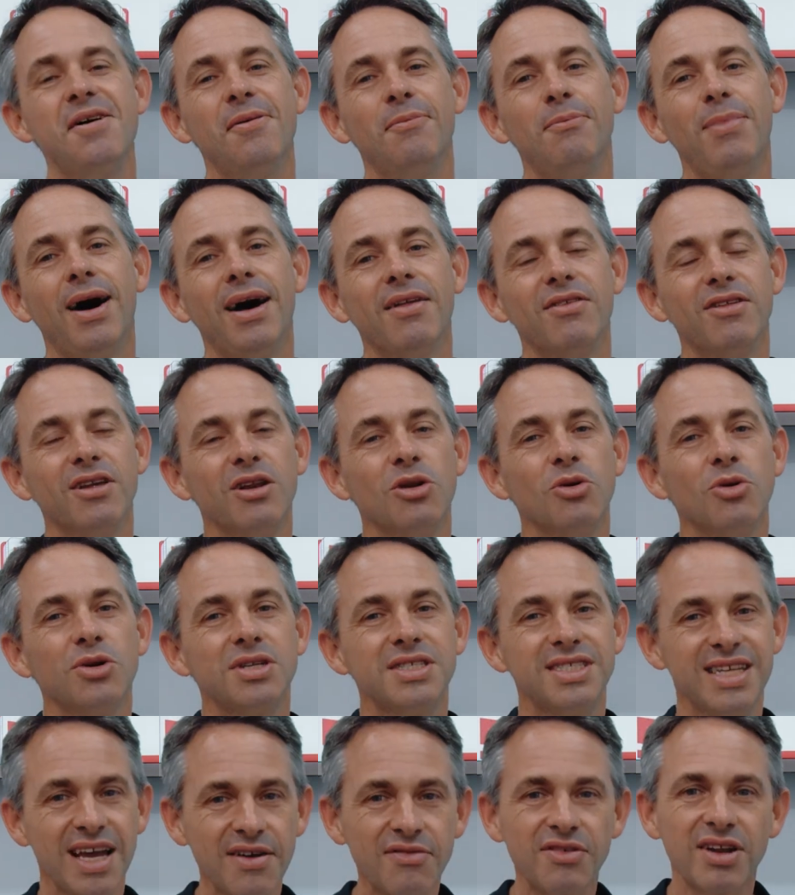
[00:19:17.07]
But the
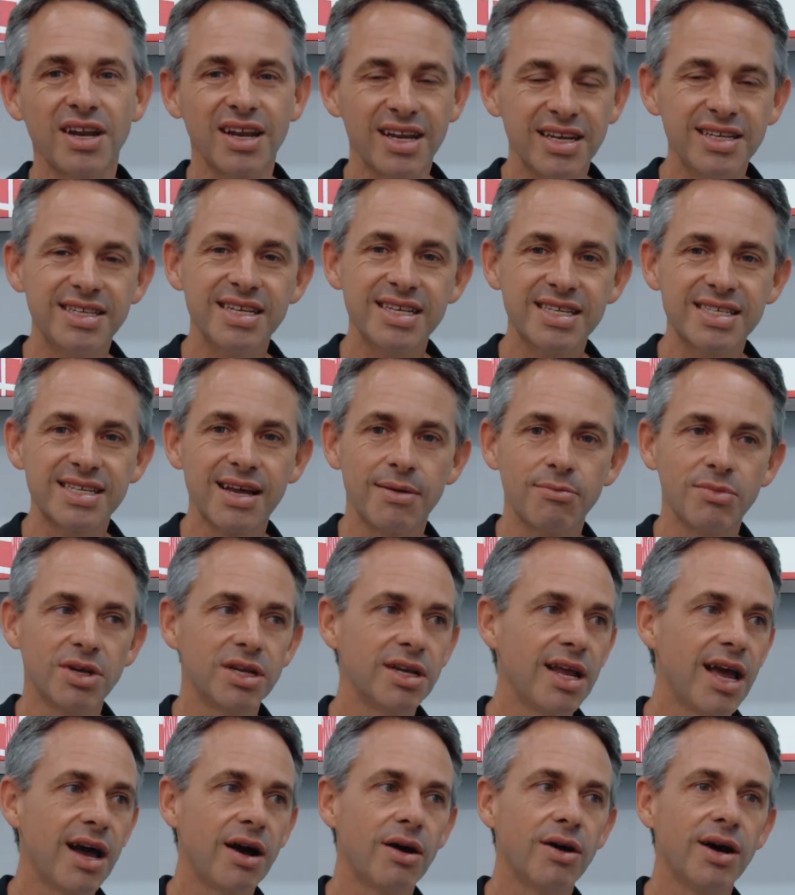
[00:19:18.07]
Lord definitely did something.
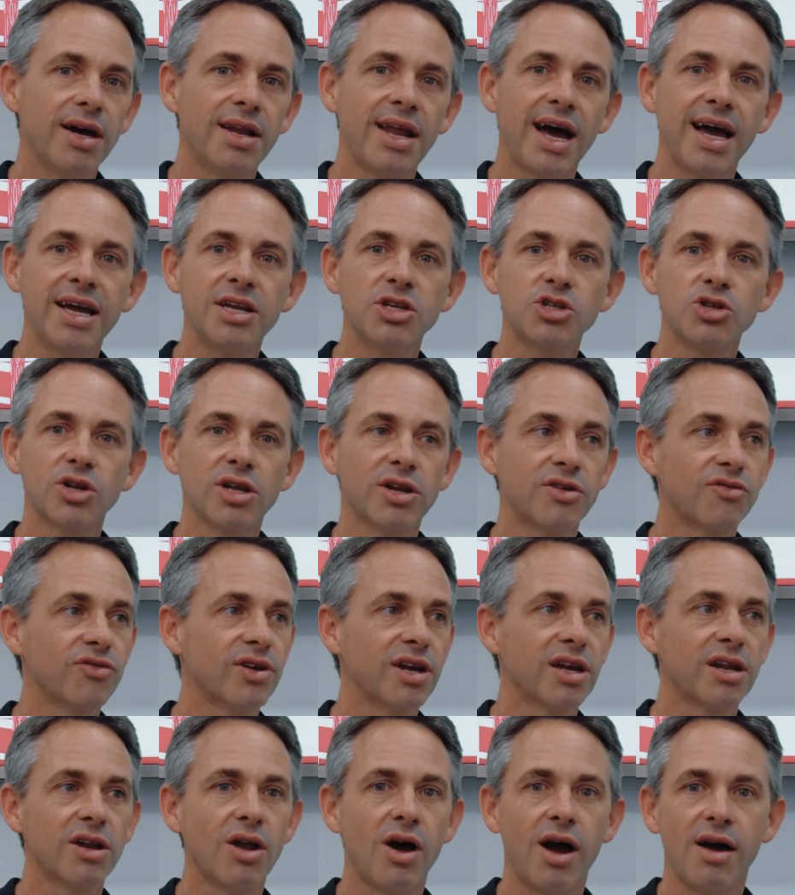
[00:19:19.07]
Now, an angel in
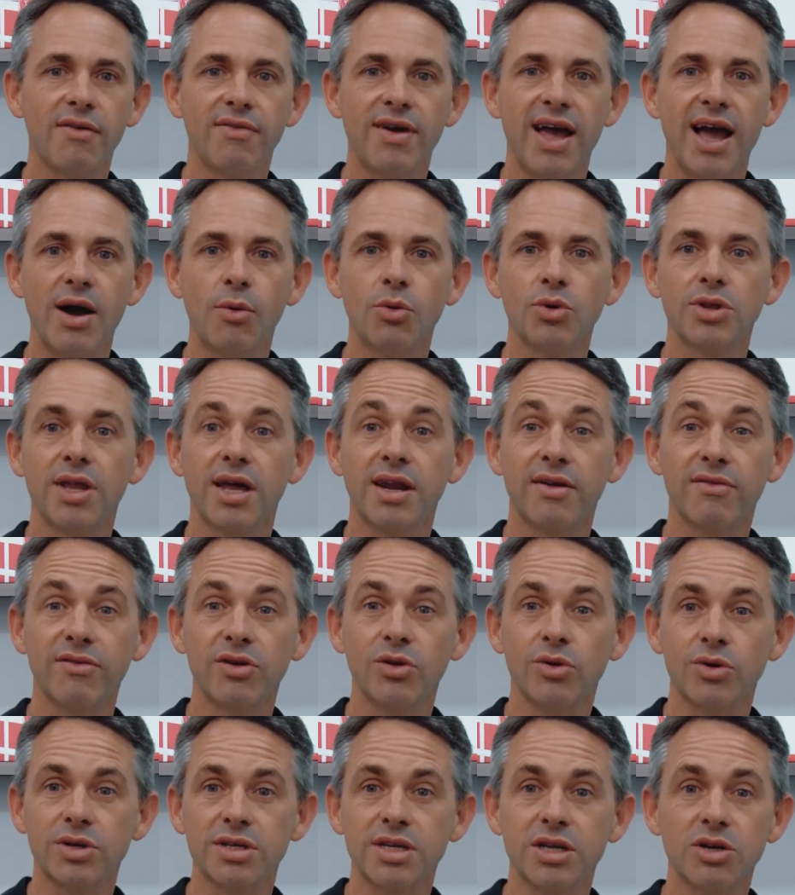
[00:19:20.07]
real life, how would that have
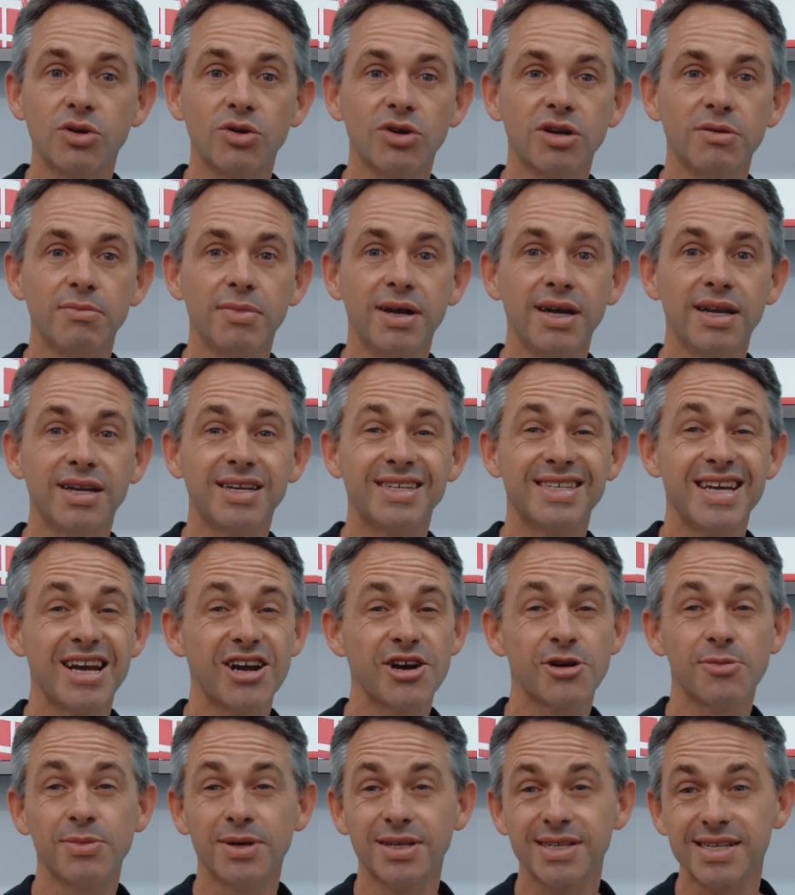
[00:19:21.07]
looked? It could have been a
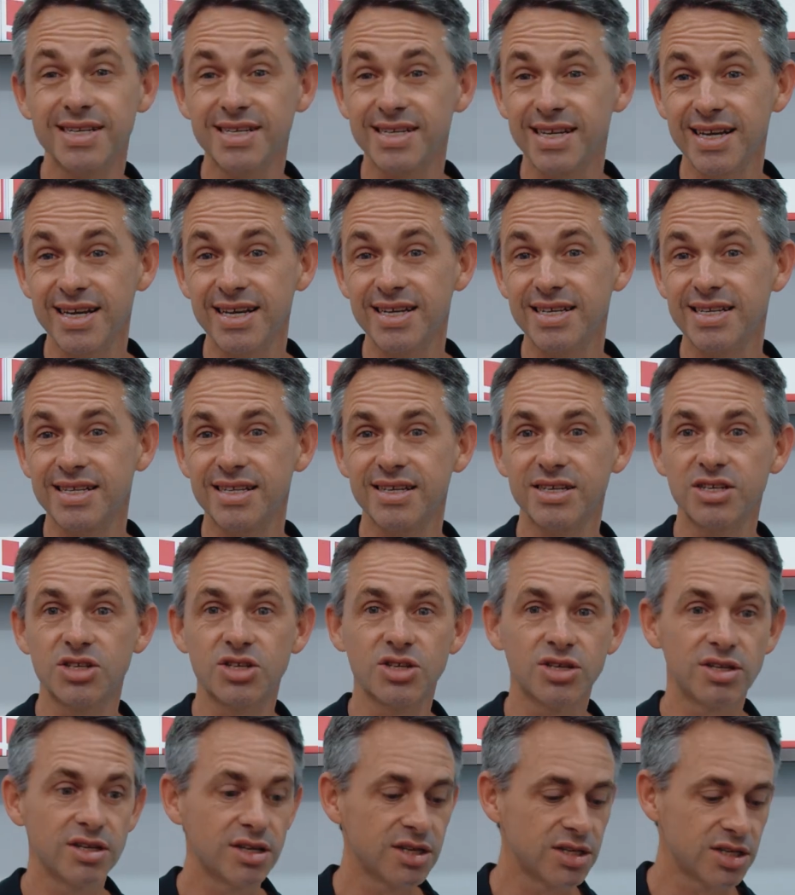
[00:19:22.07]
terrible disease
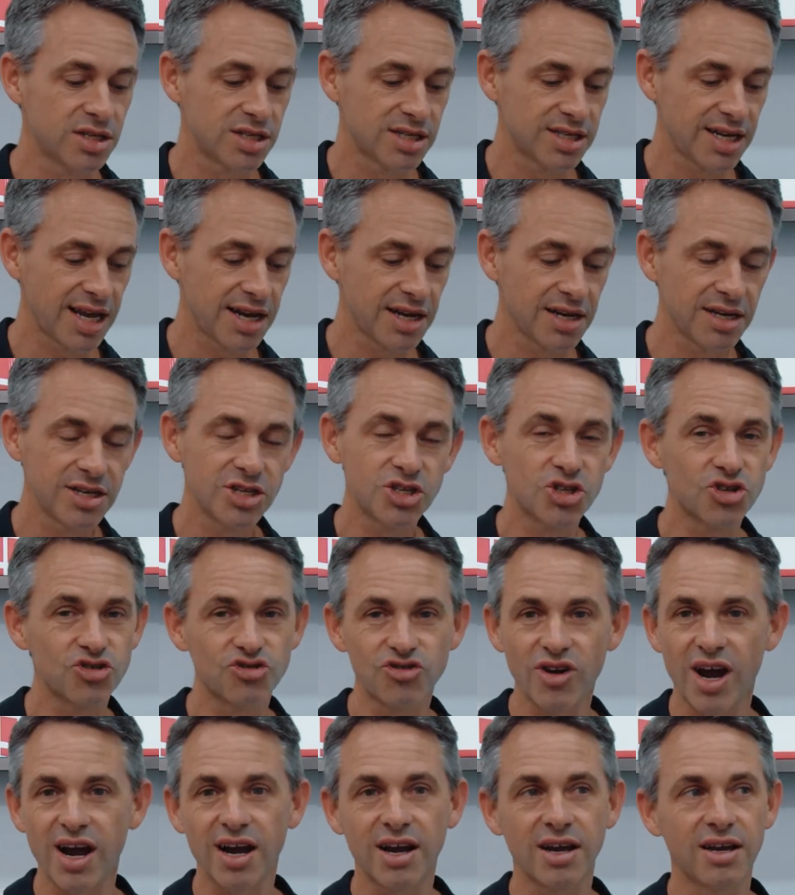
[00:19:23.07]
that suddenly
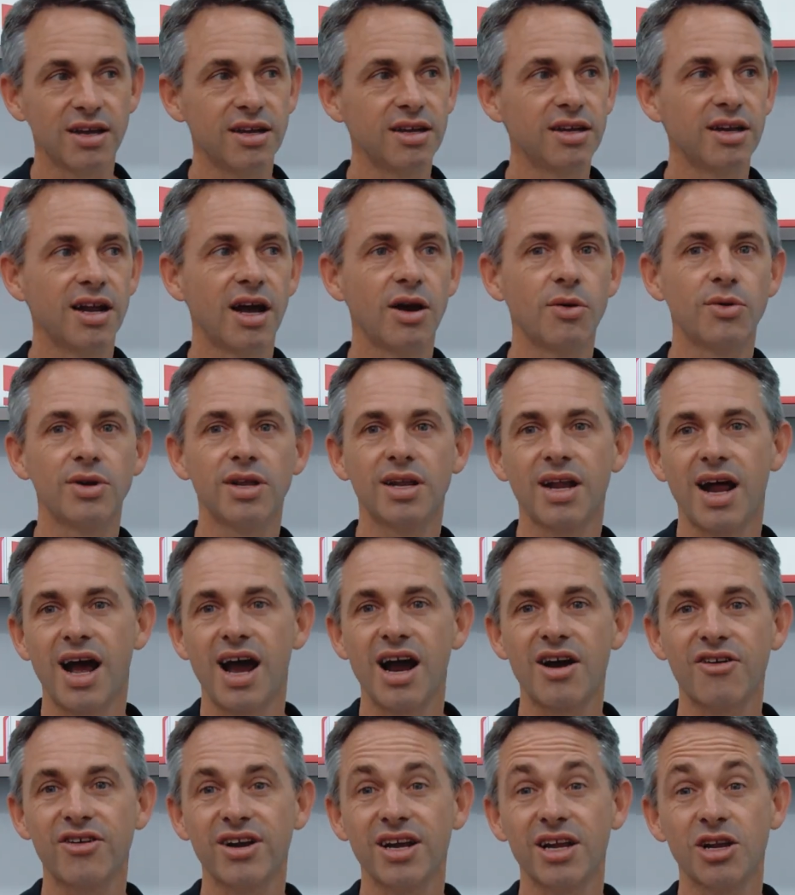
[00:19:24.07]
struck, and in a
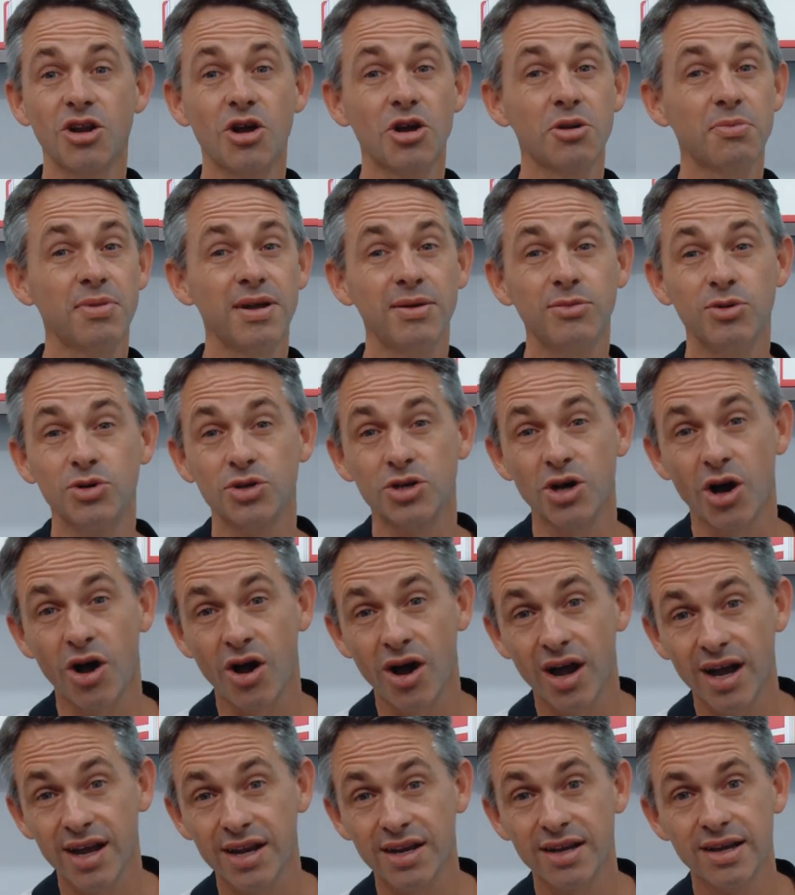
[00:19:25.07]
hurry, a lot of people
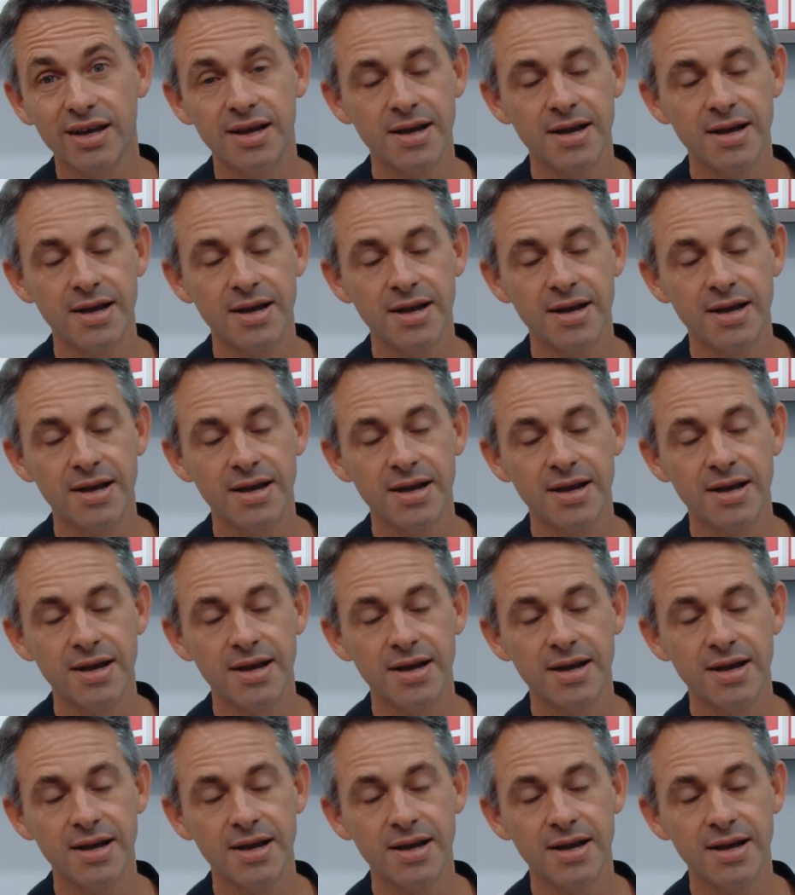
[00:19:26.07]
died.